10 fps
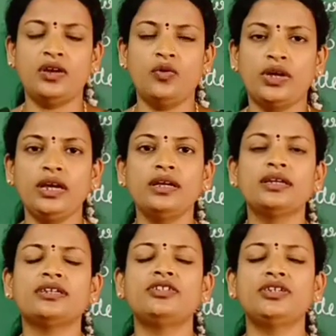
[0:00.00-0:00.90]

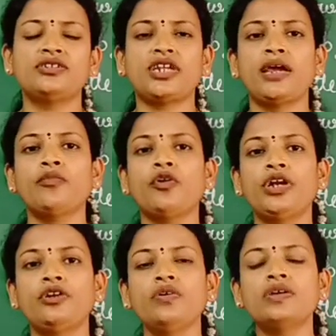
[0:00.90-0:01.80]
Okay, just I am
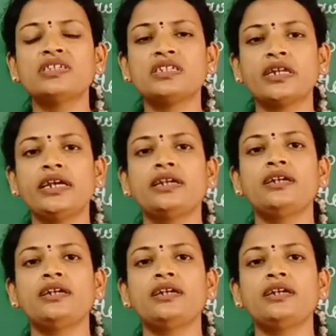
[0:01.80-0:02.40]
going to state